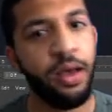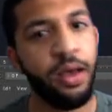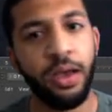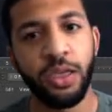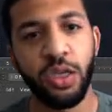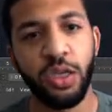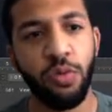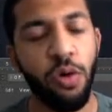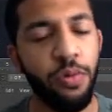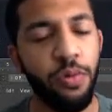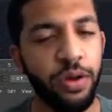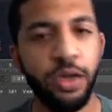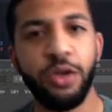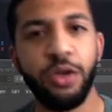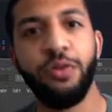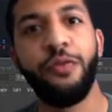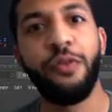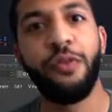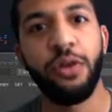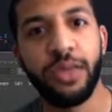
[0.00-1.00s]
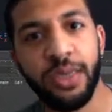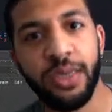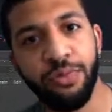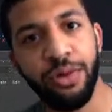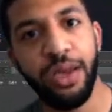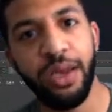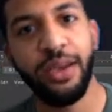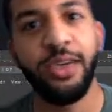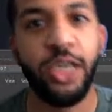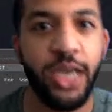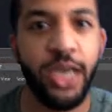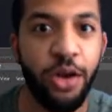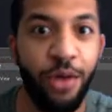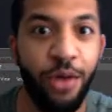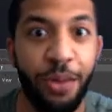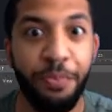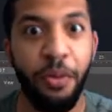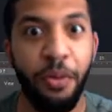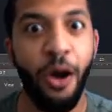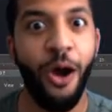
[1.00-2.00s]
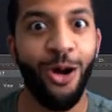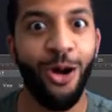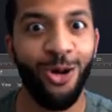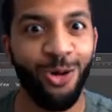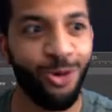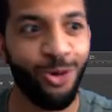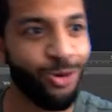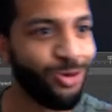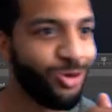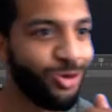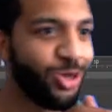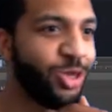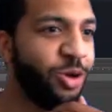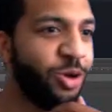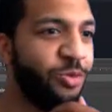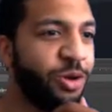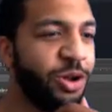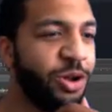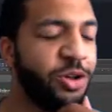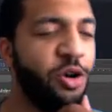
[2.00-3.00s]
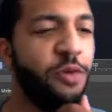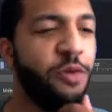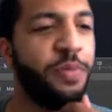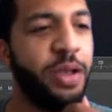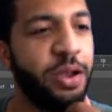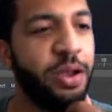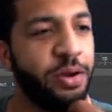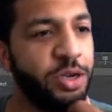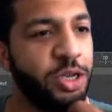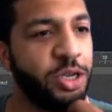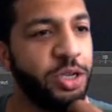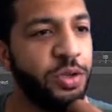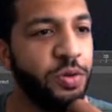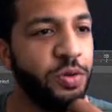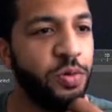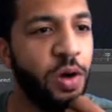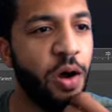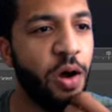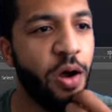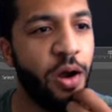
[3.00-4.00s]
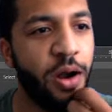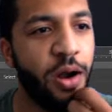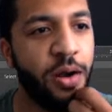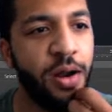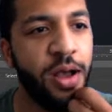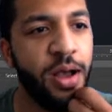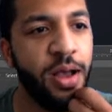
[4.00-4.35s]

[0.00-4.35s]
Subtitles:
So what we're going to do first is we need to generate particles. So we're going to go up here to our